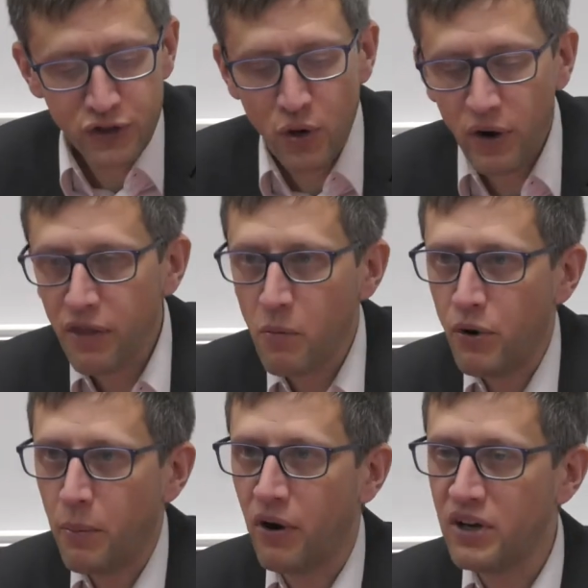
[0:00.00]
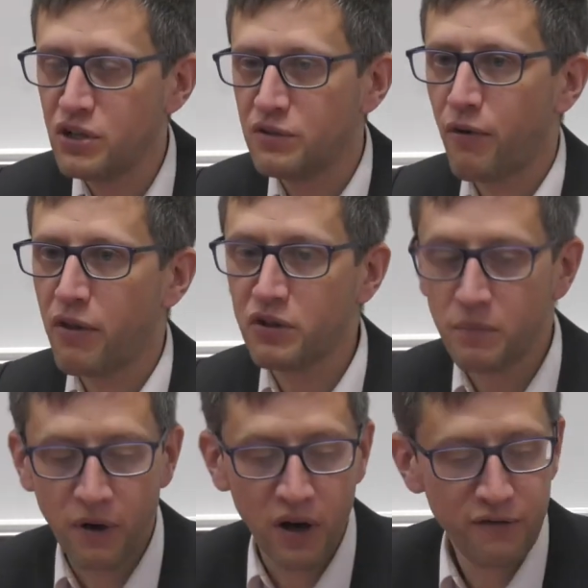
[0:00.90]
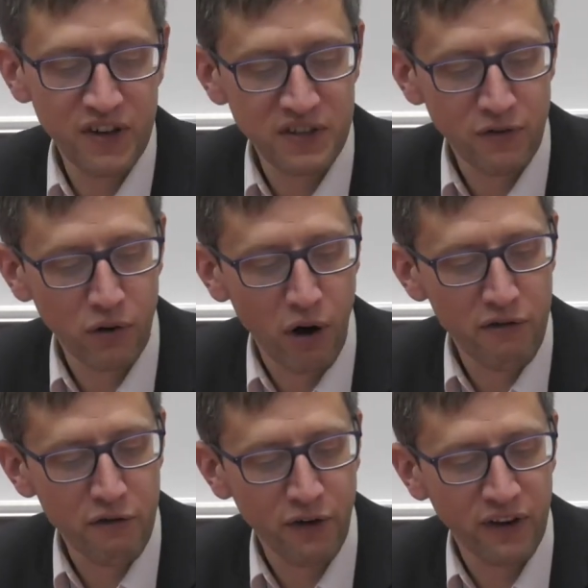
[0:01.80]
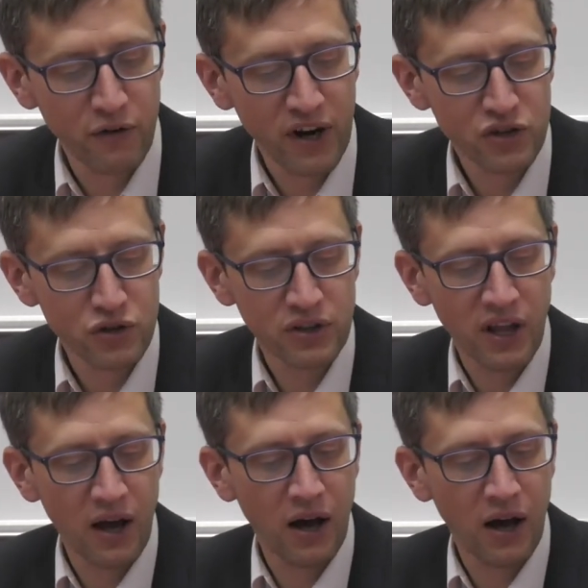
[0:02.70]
during the preparations for the Festival of the Federation,